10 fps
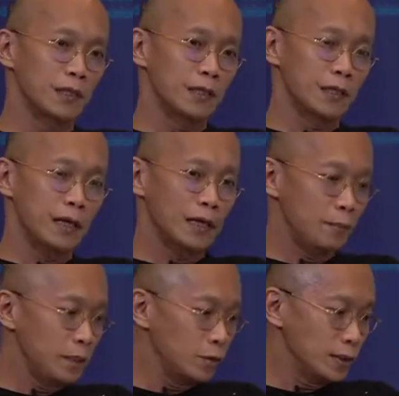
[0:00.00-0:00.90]
yeah, I
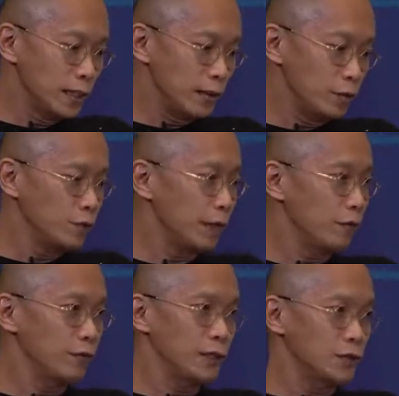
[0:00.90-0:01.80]
mean, to a certain I agree with
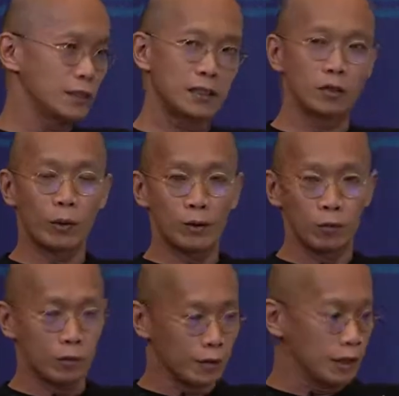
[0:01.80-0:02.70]
Alvin. Actually, it's quite
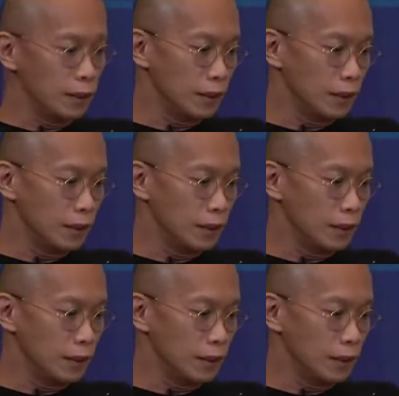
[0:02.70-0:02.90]
worrying.